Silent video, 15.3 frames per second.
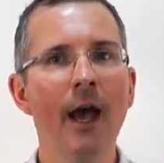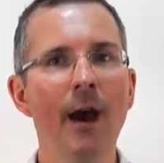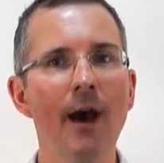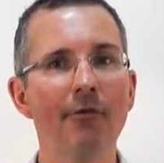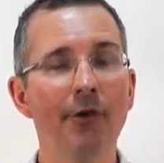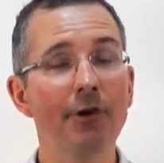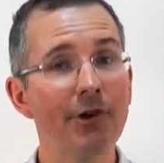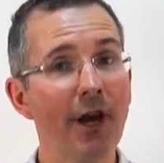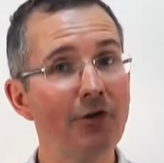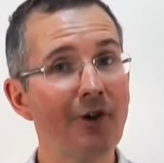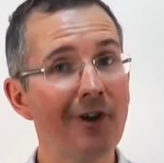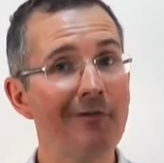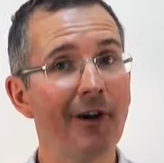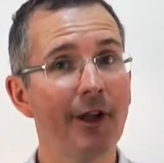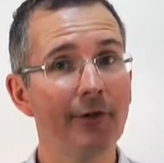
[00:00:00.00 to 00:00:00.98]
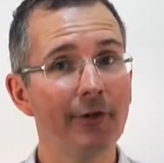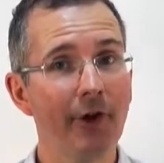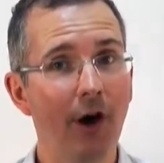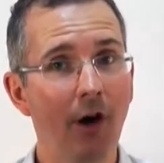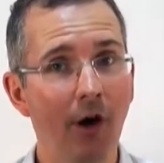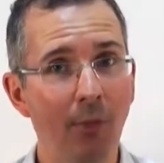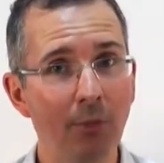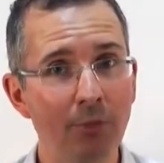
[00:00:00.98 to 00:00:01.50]
However, exchange-traded funds
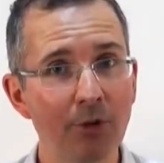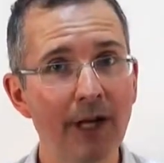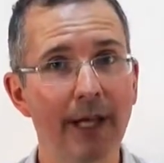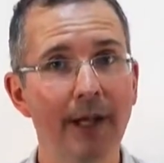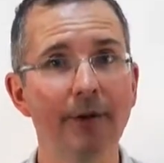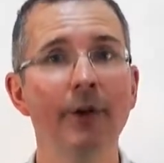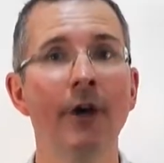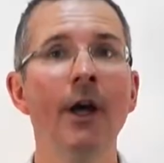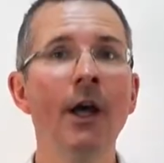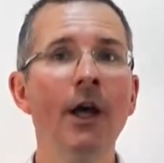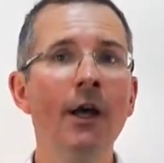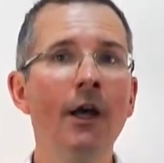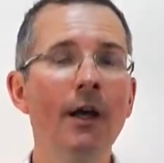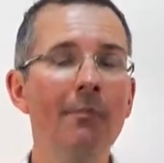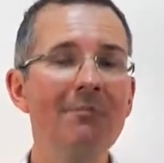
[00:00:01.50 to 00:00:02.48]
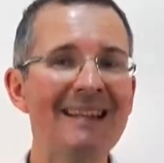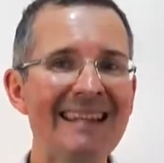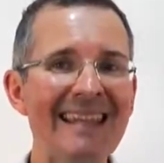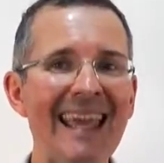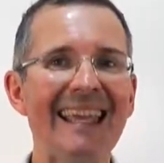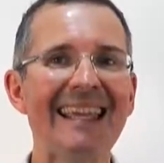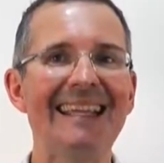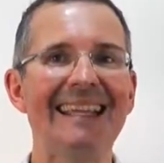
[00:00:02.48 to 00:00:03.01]
are brilliant,
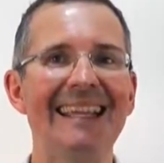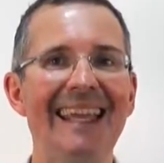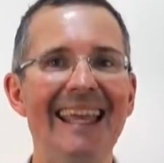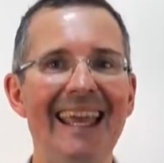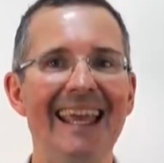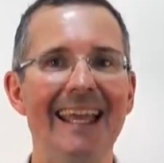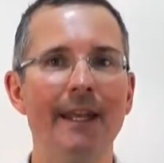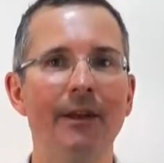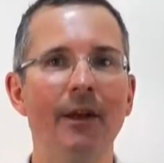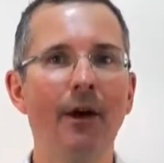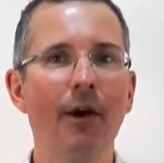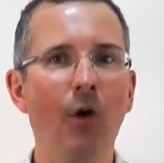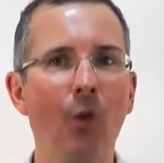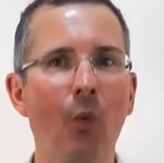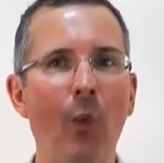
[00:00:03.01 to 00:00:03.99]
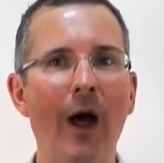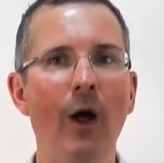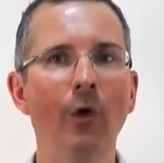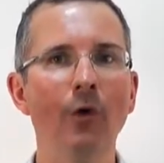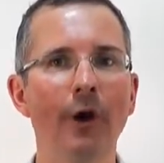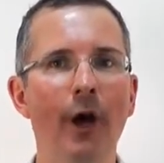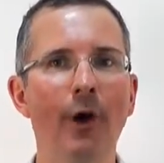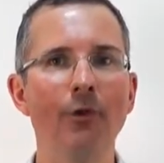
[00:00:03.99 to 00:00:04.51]
particularly in
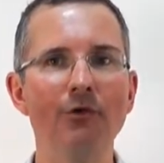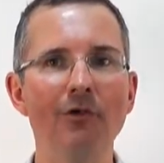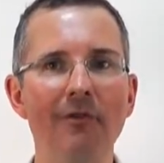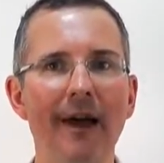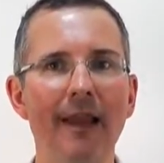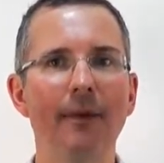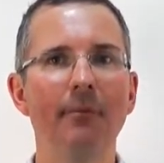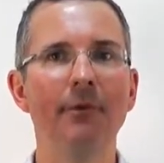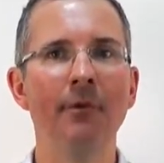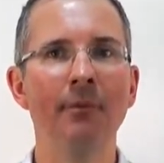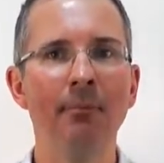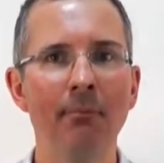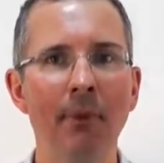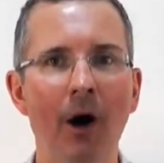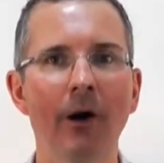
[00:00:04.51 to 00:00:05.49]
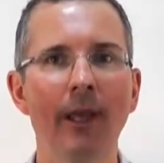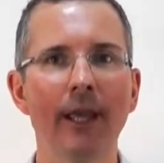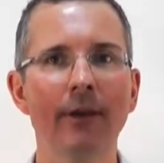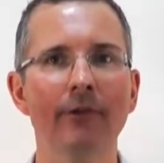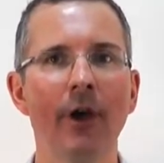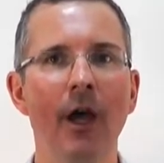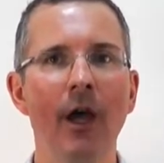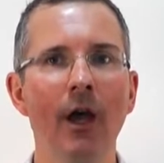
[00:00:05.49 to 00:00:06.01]
well-known developed
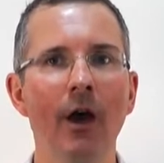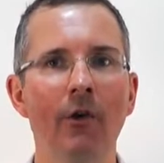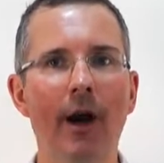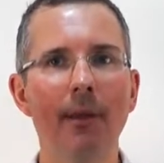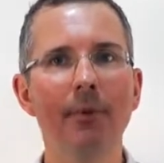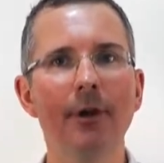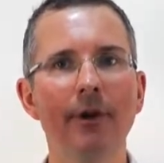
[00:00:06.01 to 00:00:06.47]
markets, all right?